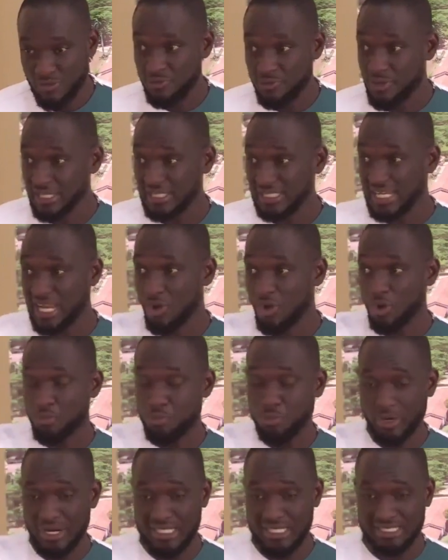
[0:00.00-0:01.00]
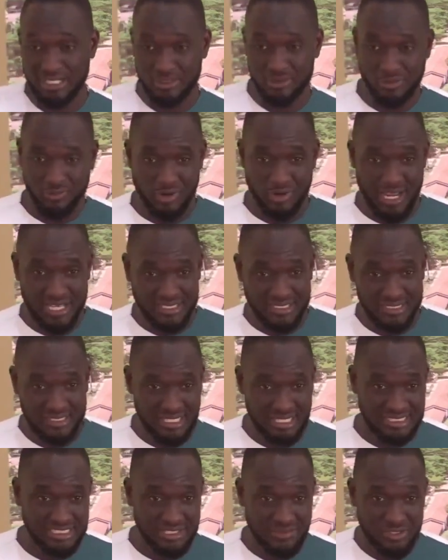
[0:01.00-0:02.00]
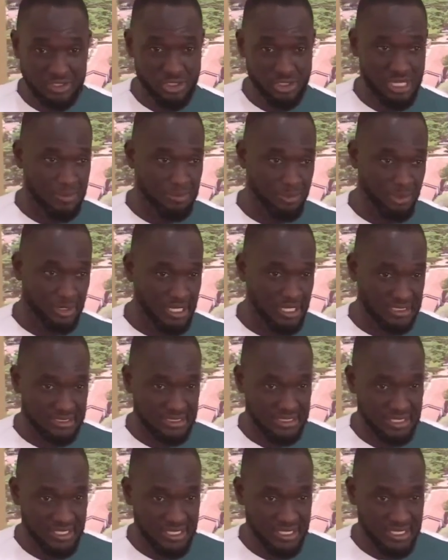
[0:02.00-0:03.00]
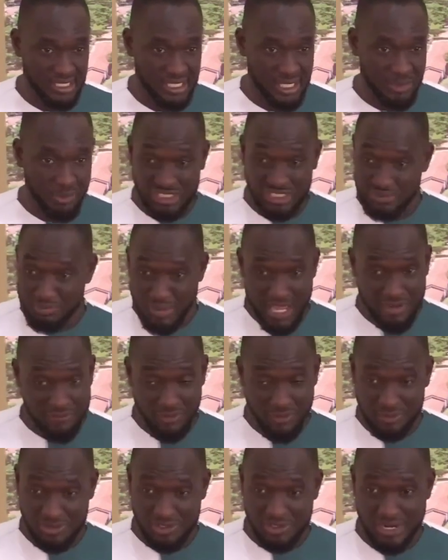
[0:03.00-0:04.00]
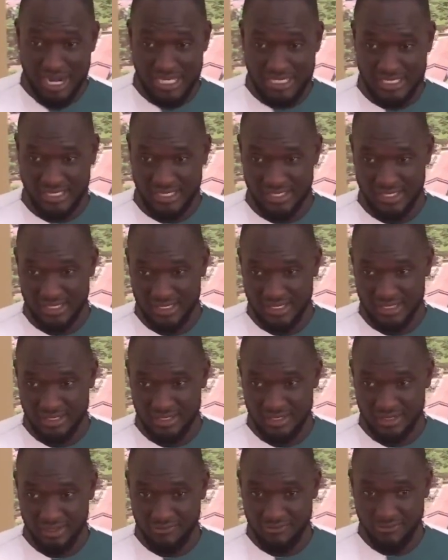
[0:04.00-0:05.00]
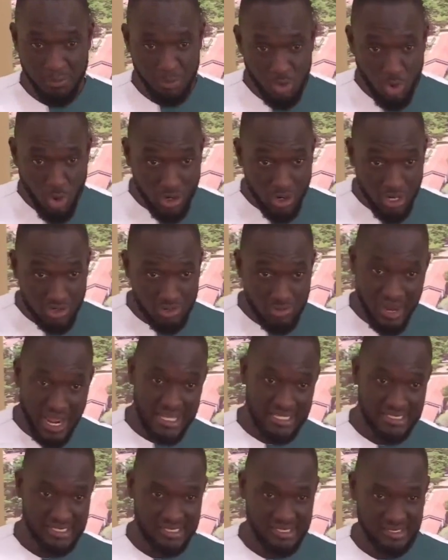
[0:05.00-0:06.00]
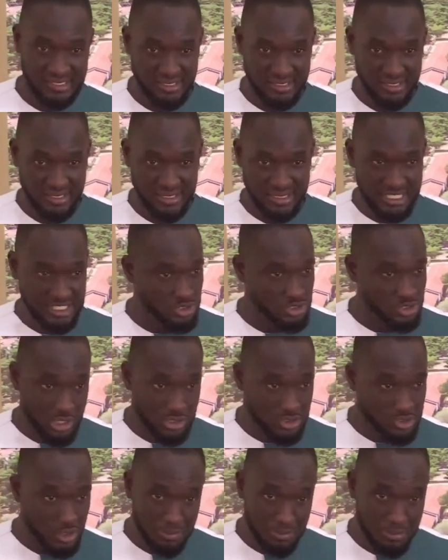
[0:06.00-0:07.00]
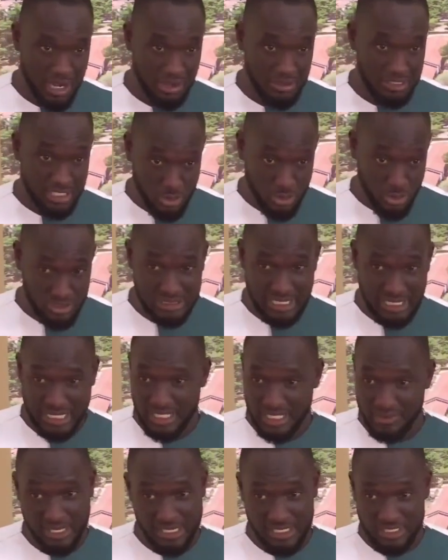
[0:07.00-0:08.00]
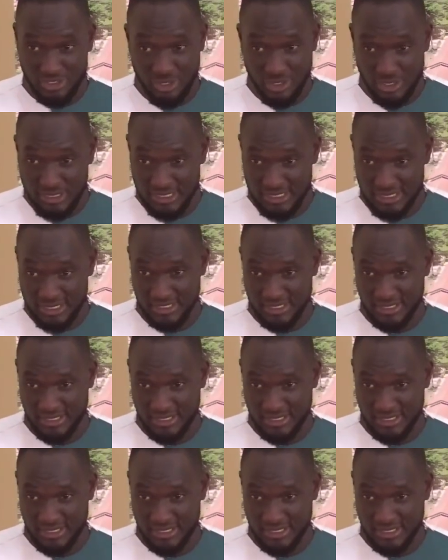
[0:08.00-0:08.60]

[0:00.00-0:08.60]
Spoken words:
created our own product out of rice, the Siri Soya product. It was made from scratch, from local rice. It's not Tom Brown. It looks like it, but it's not it.